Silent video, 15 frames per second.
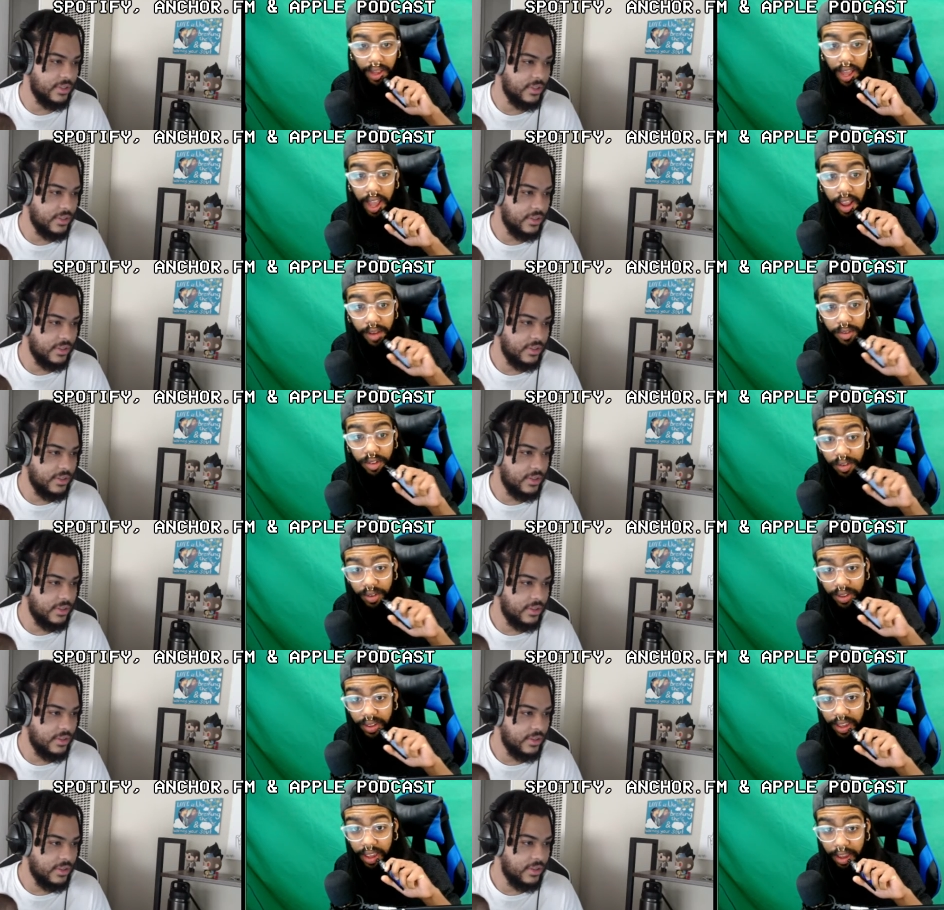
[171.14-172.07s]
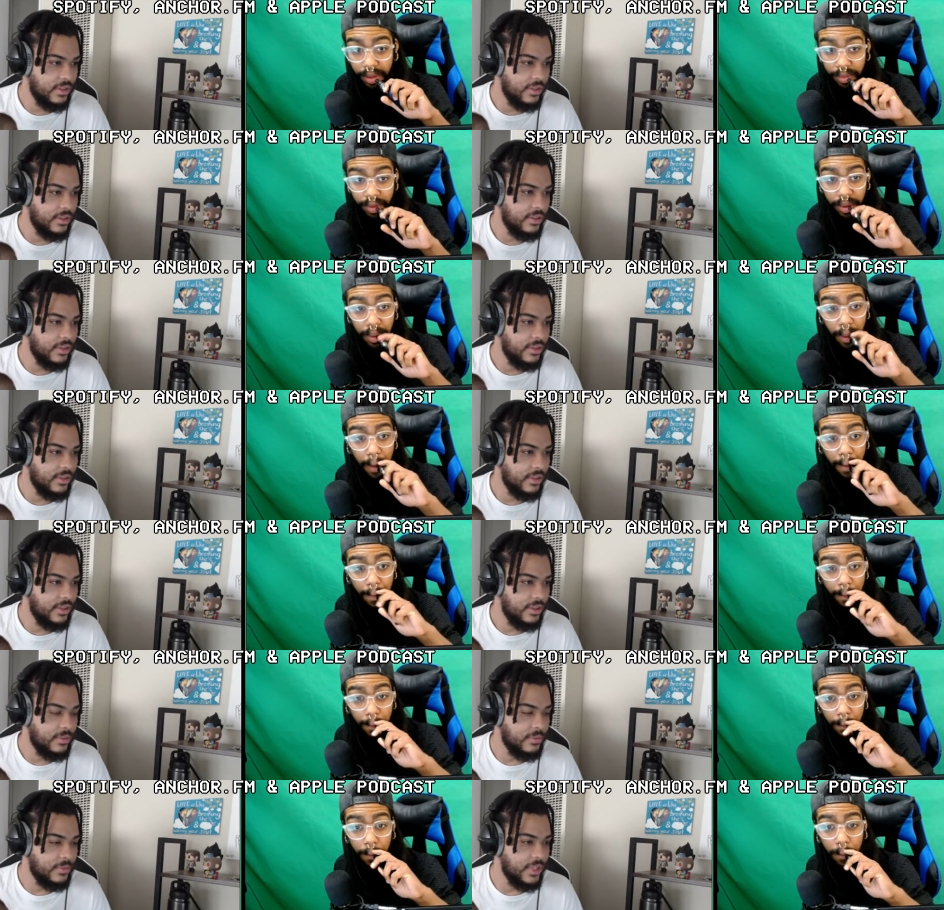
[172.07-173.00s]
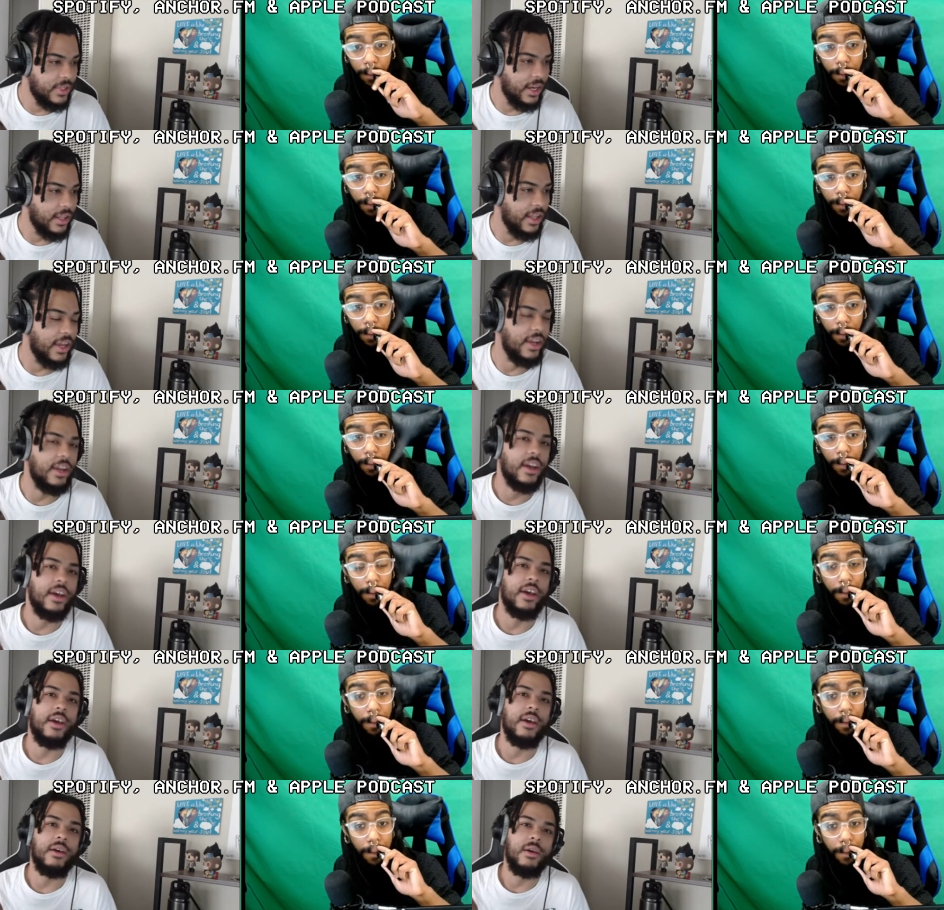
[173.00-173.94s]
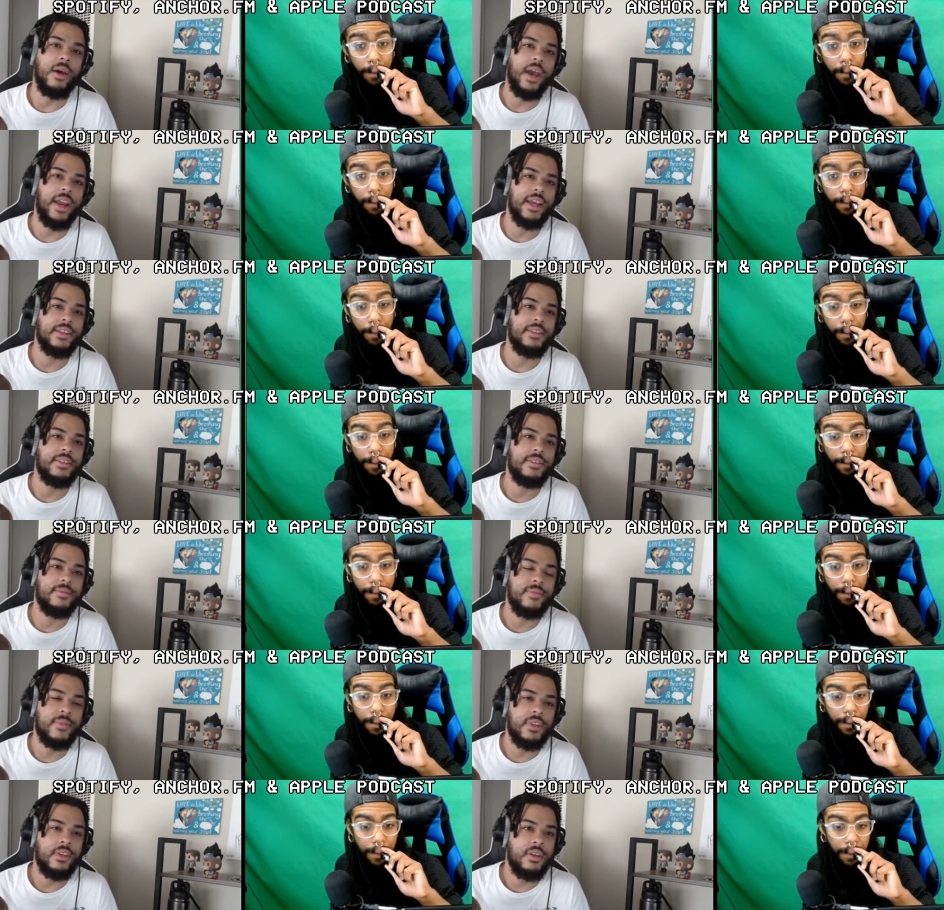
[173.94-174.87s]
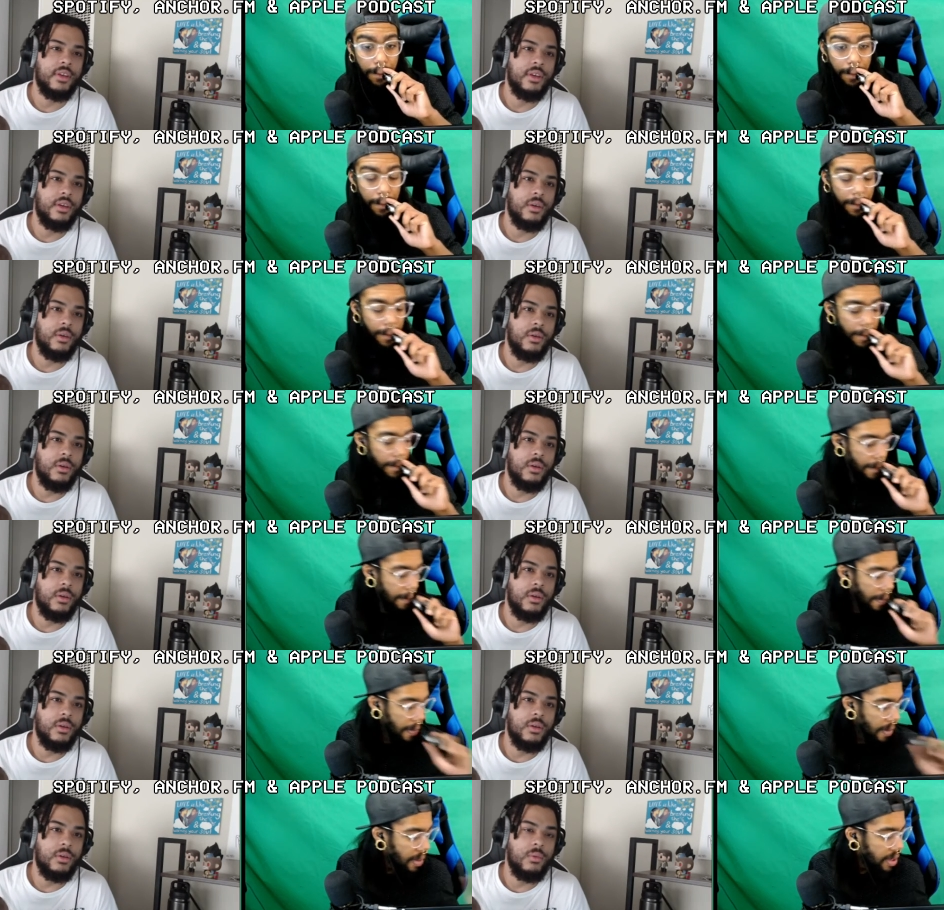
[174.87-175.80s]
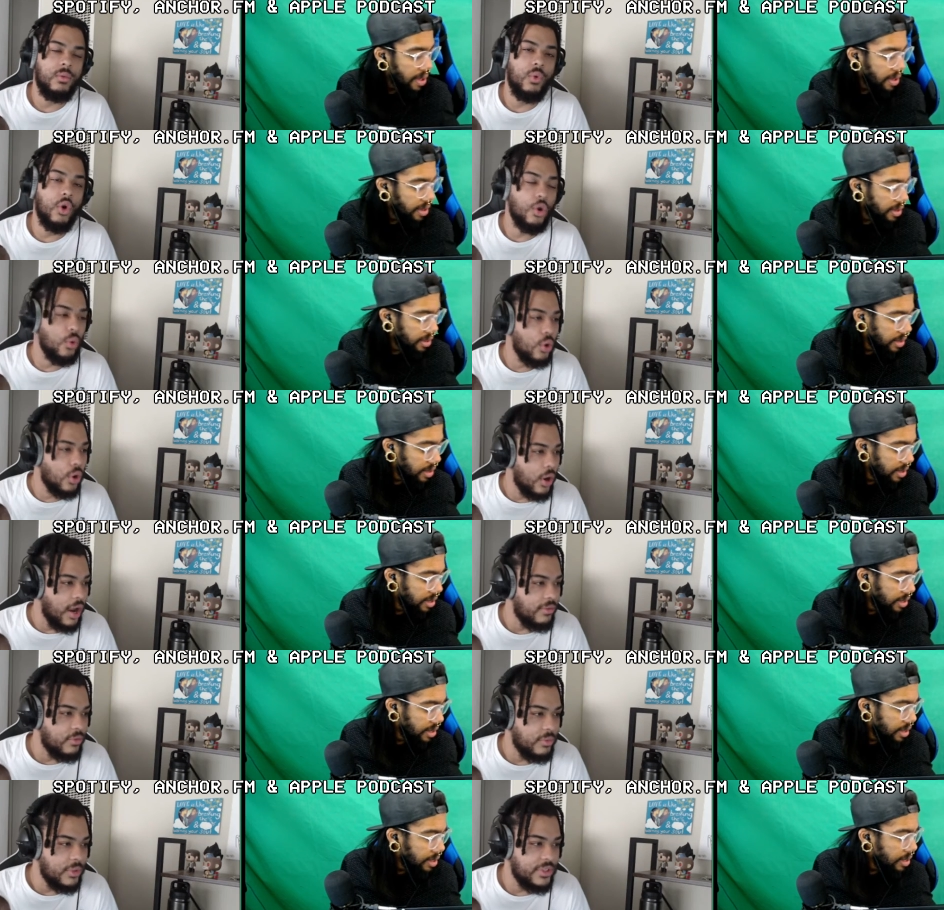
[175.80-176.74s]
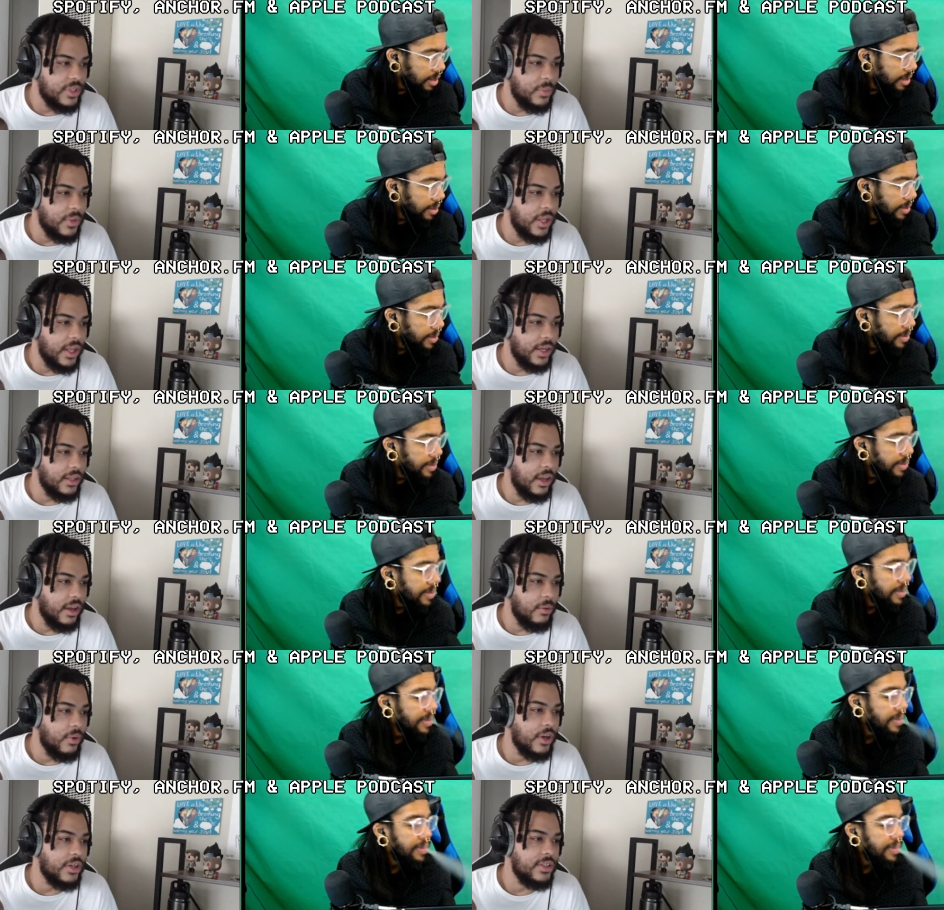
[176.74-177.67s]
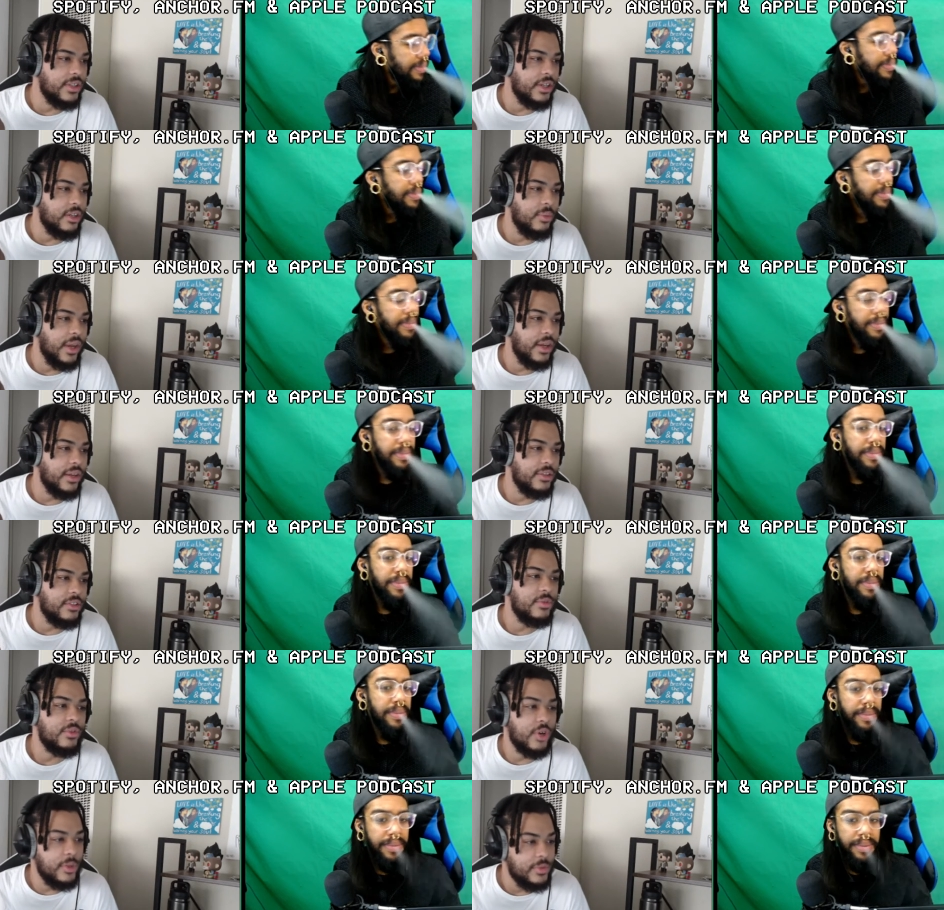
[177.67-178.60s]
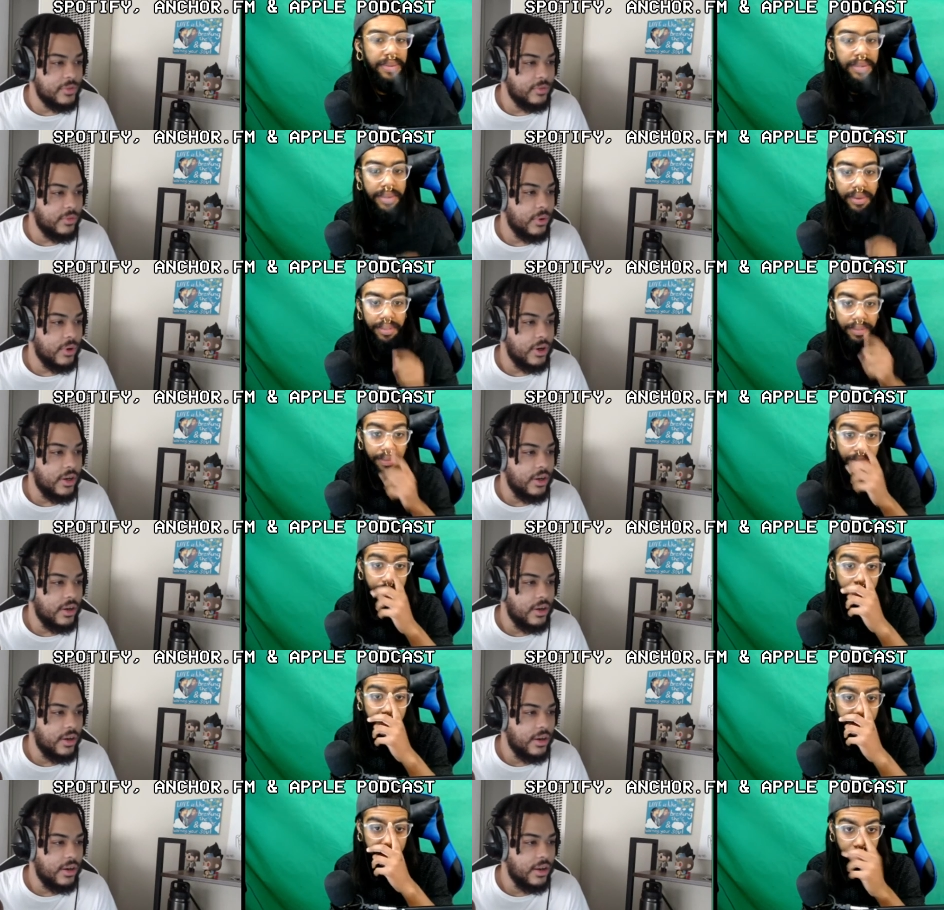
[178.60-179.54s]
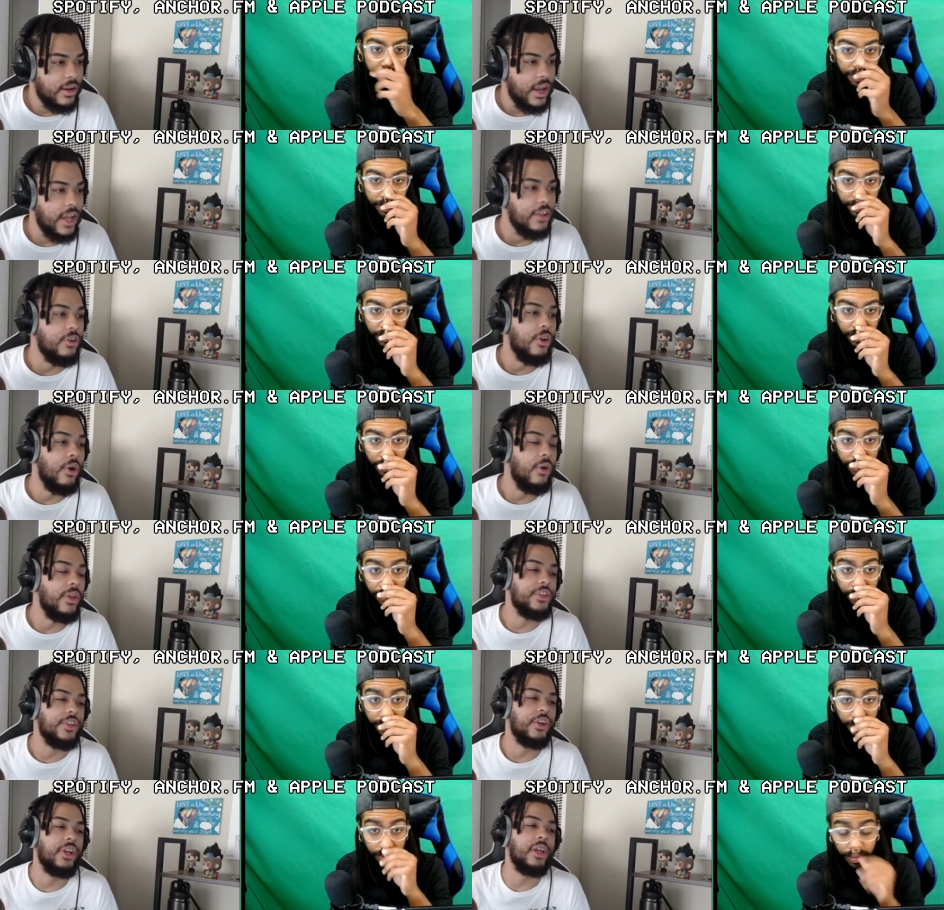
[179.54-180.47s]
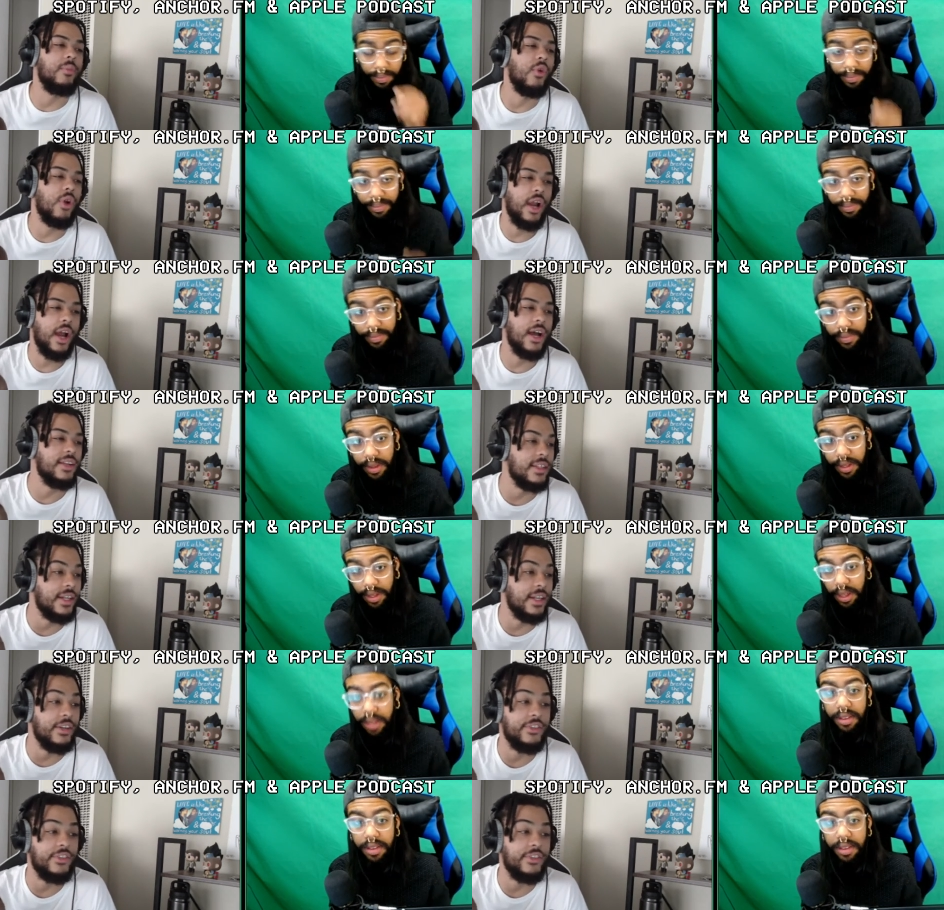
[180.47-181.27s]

Speaker 1: Live service games? Yeah, like I guess World of Warcraft would be something like that, where it's like you pay a subscription for it, and you know that you're gonna get more content. And it's